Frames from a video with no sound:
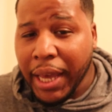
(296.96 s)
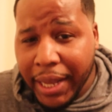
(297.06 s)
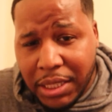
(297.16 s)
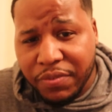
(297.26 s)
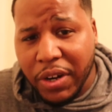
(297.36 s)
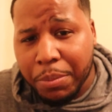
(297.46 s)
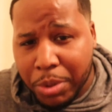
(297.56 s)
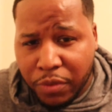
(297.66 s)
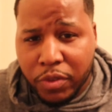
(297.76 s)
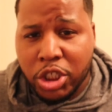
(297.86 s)
And it's a very
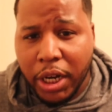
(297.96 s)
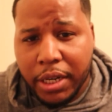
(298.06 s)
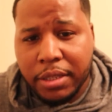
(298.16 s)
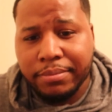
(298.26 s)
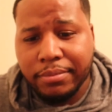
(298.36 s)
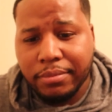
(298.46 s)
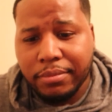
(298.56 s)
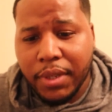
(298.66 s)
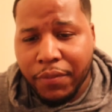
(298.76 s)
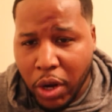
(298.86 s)
beautiful shiny.
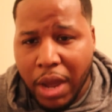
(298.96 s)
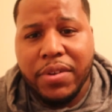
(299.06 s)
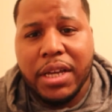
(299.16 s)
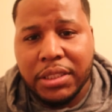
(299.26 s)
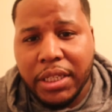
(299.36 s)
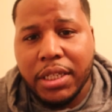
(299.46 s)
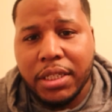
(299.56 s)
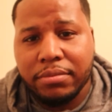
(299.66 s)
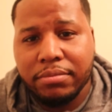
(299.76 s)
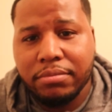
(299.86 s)
If you have not seen
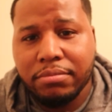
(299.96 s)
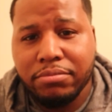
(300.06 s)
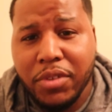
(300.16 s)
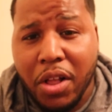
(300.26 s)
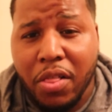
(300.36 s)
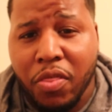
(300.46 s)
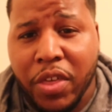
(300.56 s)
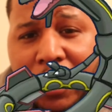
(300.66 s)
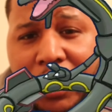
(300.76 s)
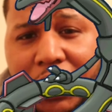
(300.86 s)
it,
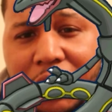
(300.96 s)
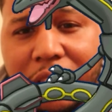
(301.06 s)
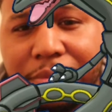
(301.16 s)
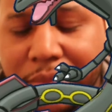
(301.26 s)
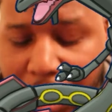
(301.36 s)
there it is.